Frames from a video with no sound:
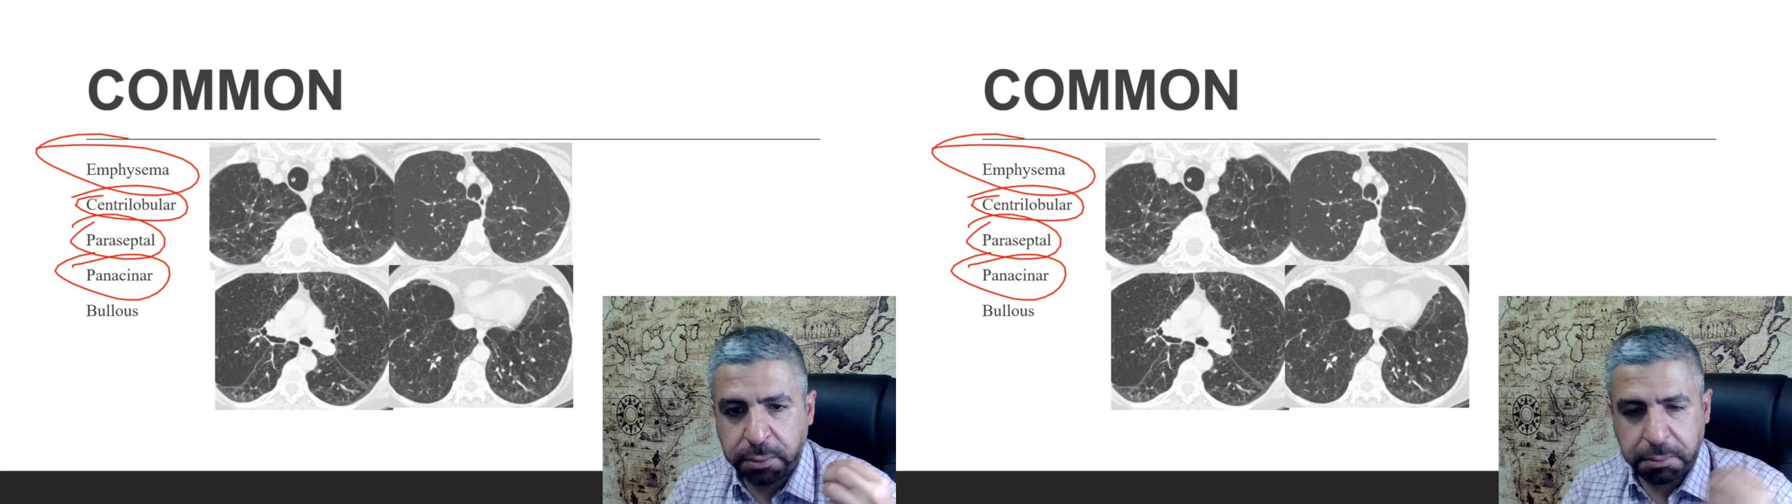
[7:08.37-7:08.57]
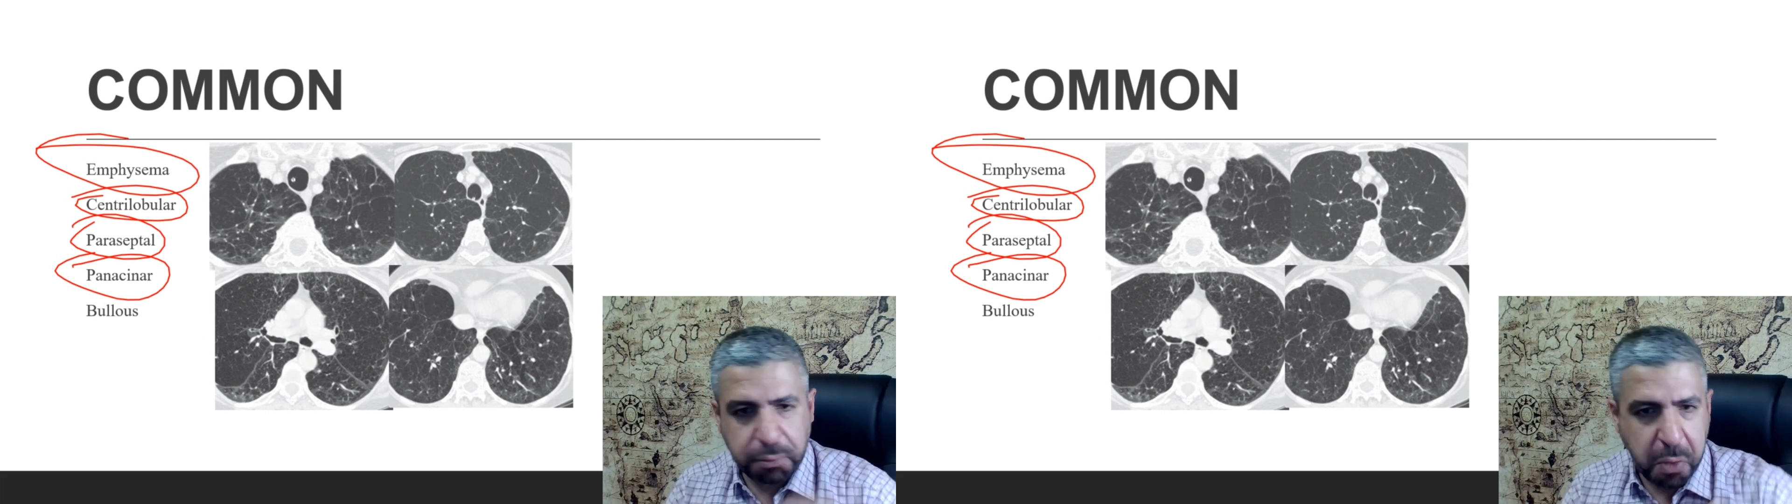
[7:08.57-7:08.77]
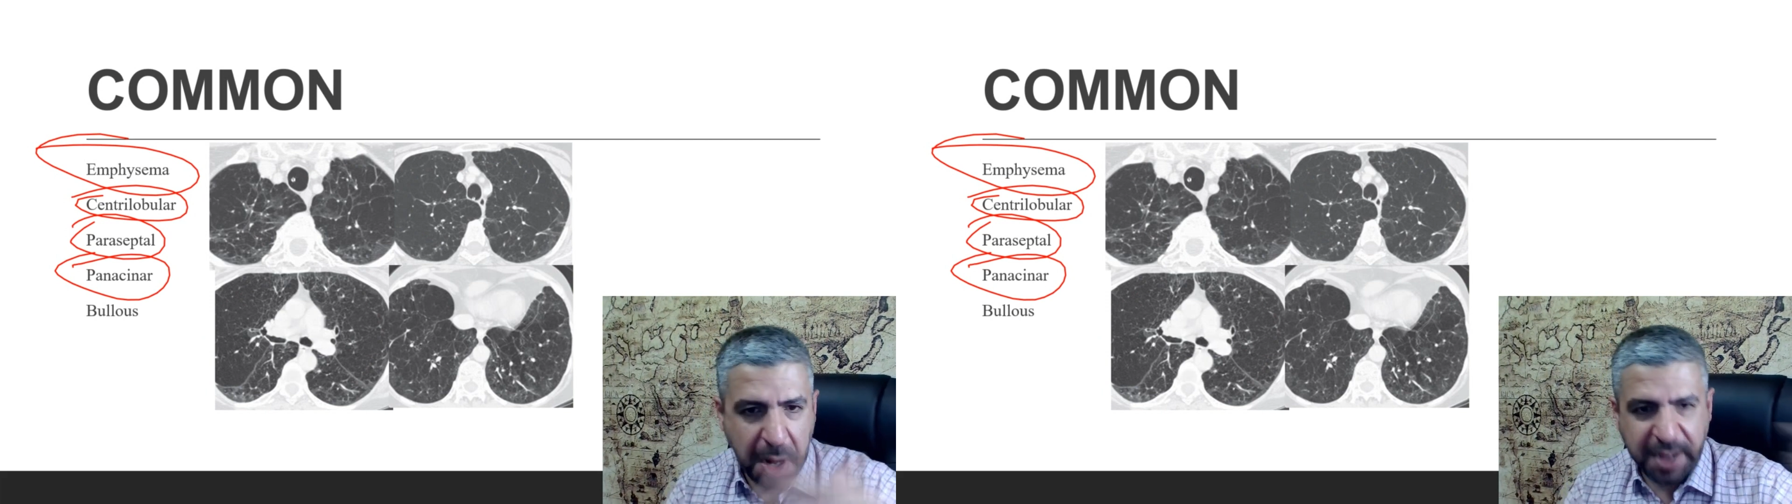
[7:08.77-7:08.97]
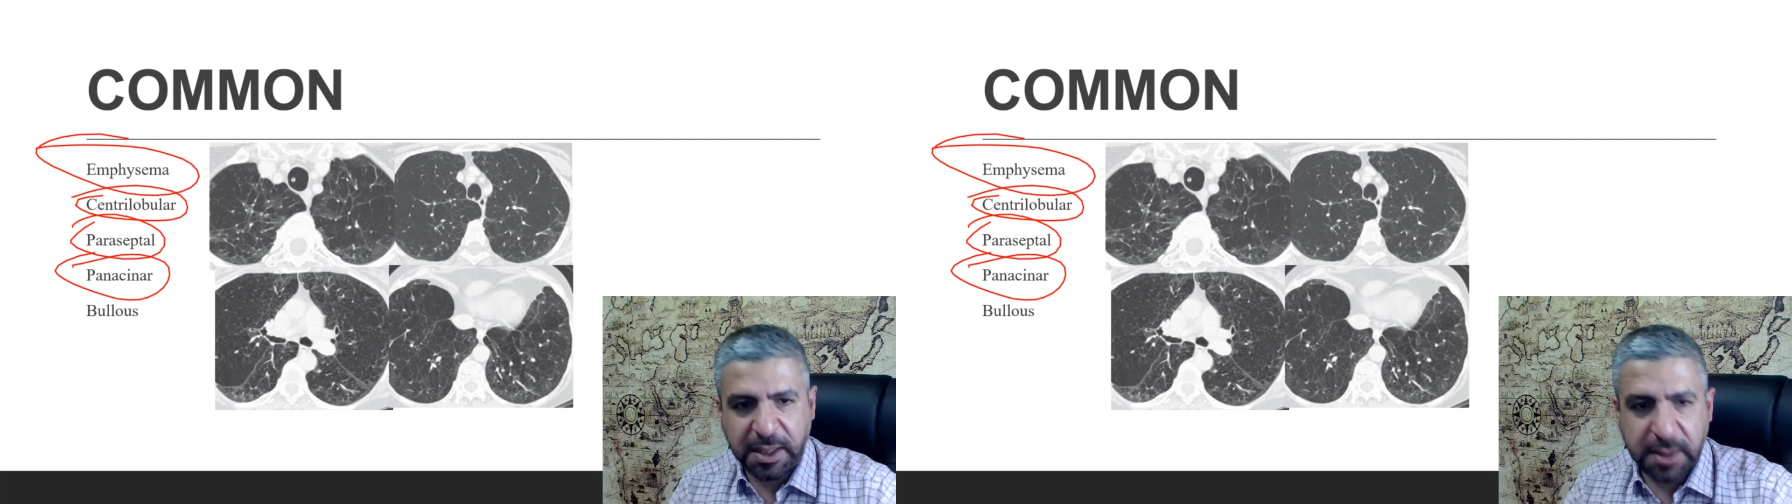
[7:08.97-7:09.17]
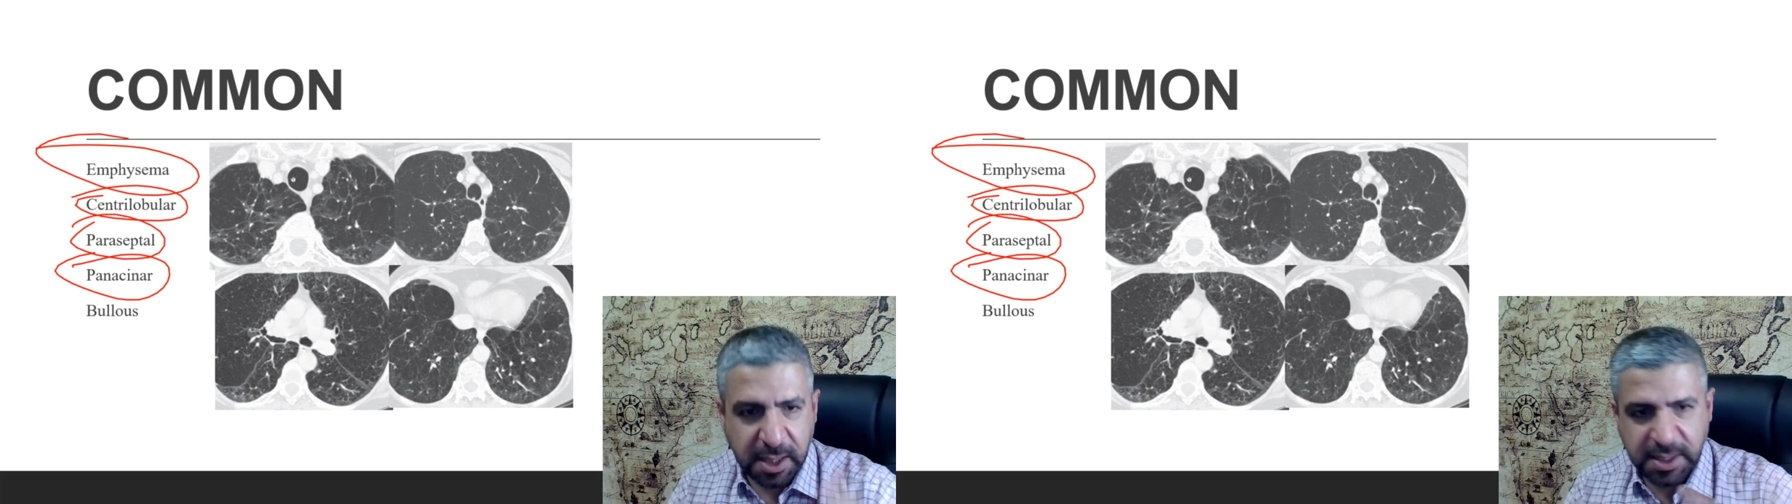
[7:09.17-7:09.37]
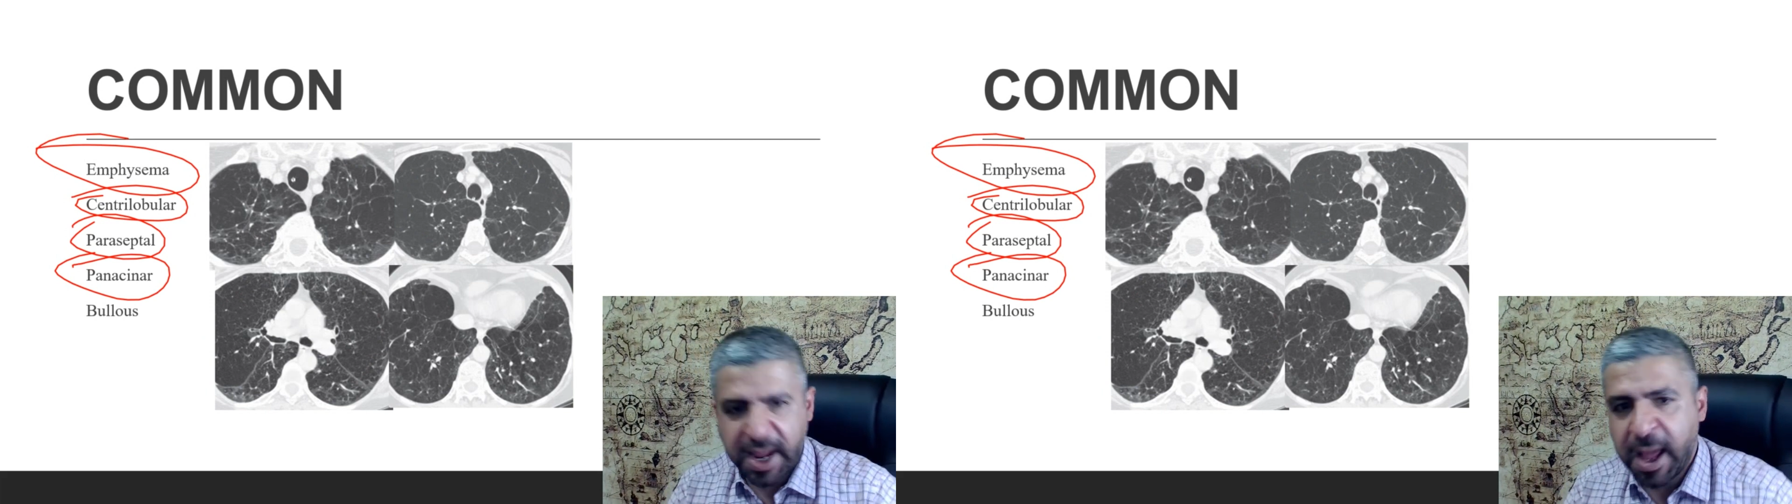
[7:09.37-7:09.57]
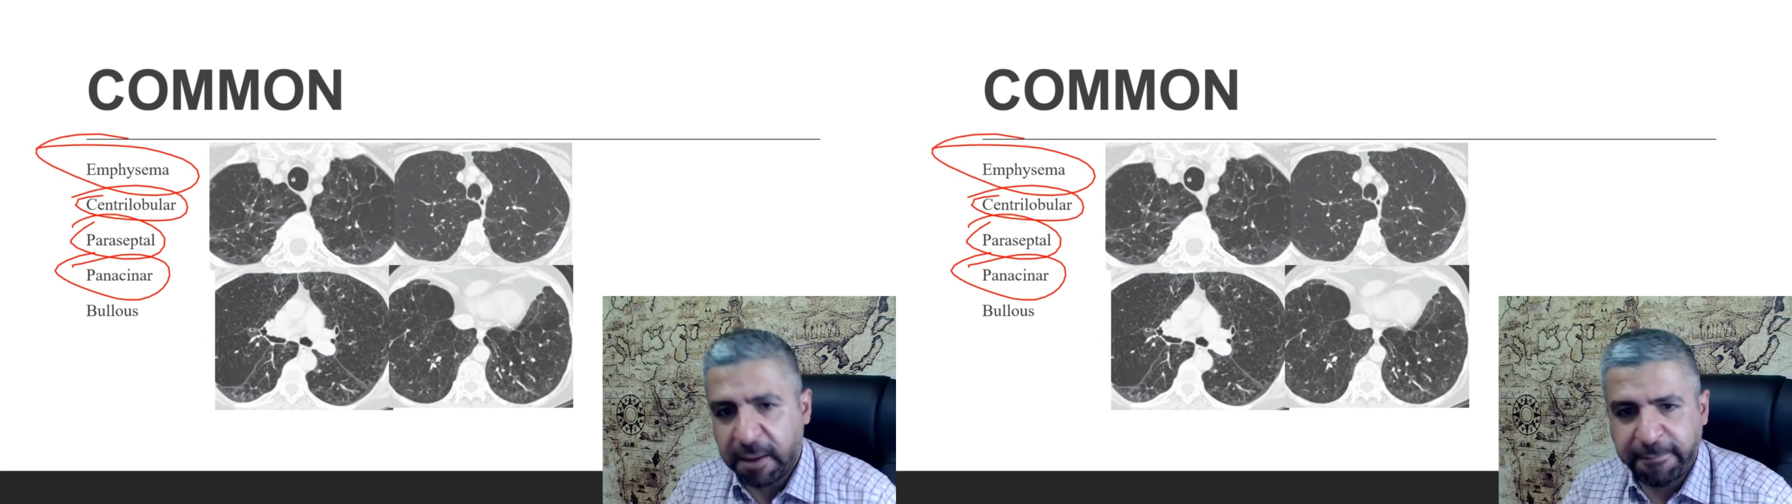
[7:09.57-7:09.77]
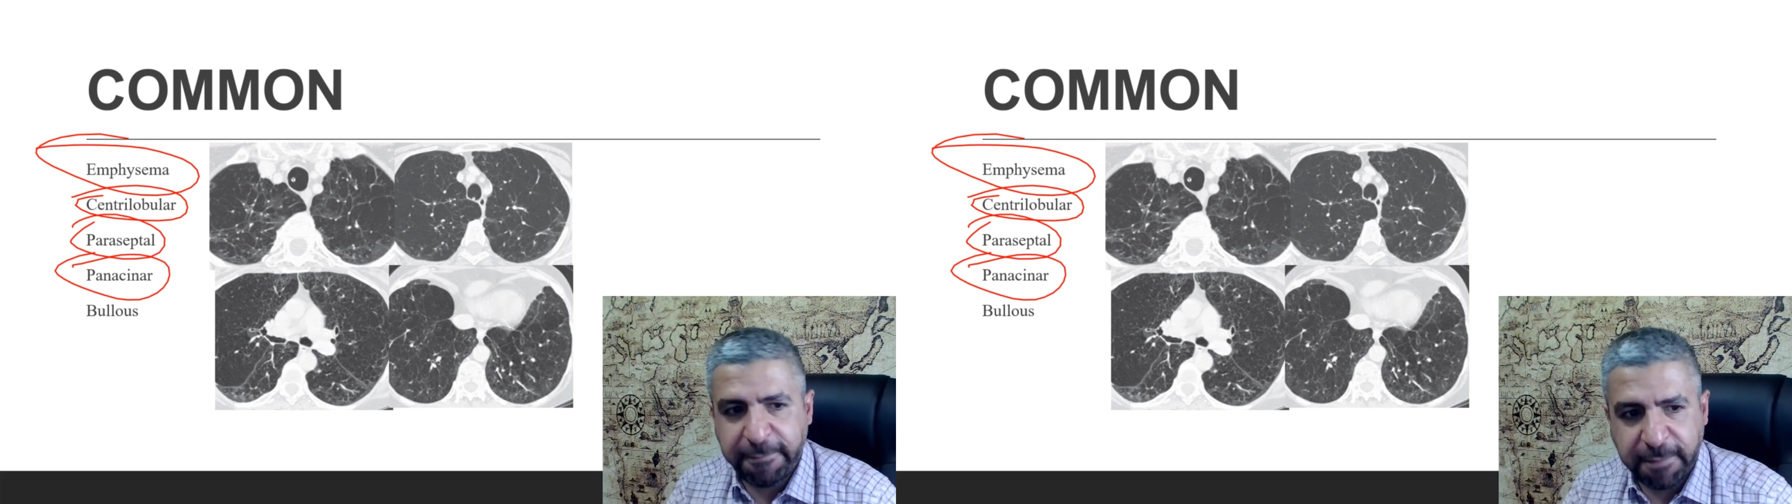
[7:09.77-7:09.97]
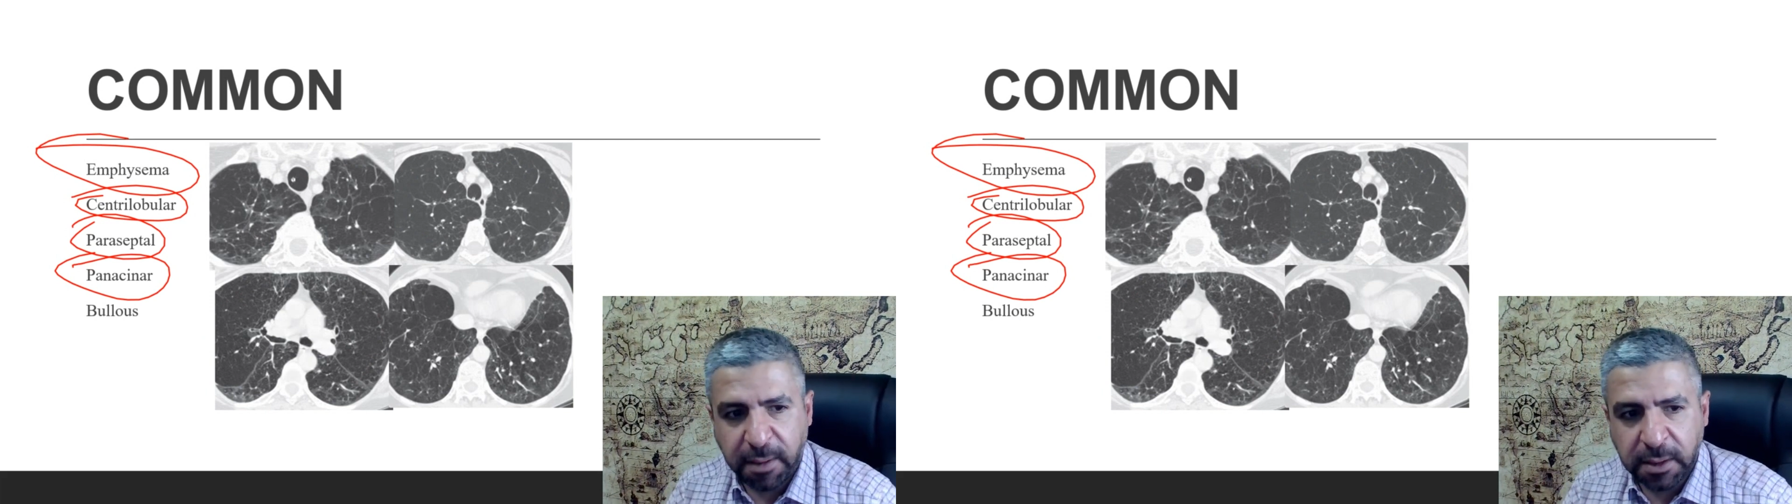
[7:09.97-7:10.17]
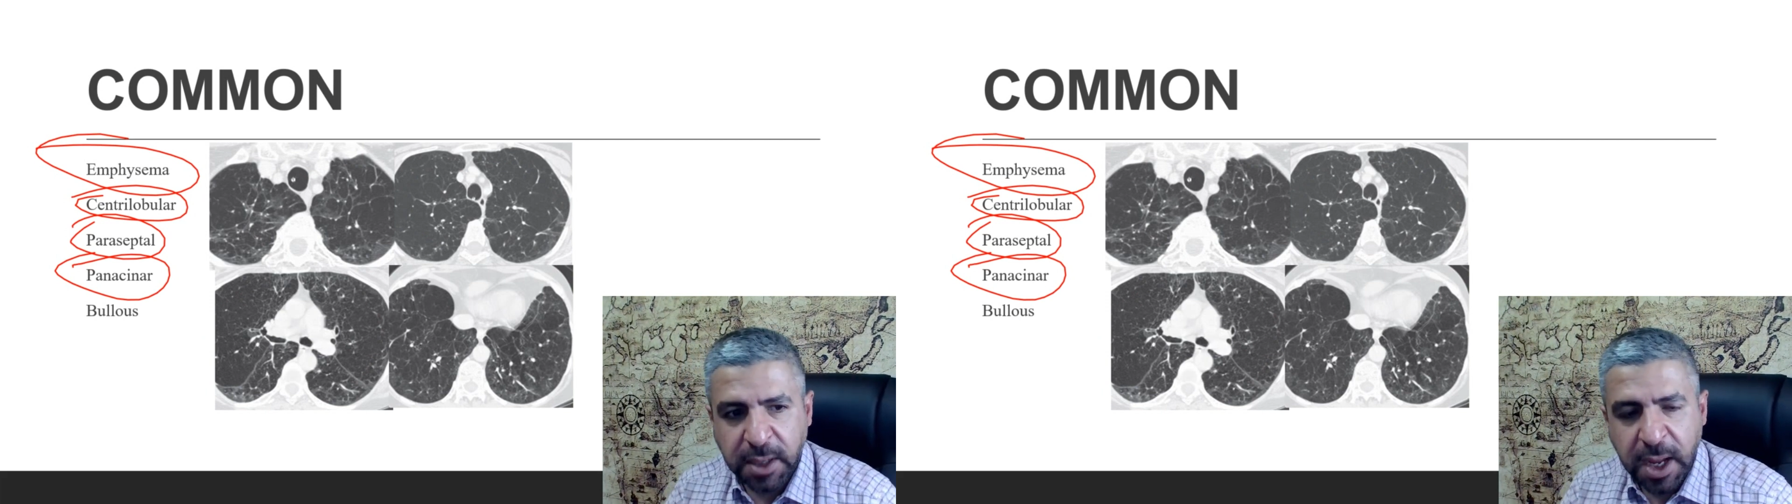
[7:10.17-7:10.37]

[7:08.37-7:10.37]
widened and air-filled.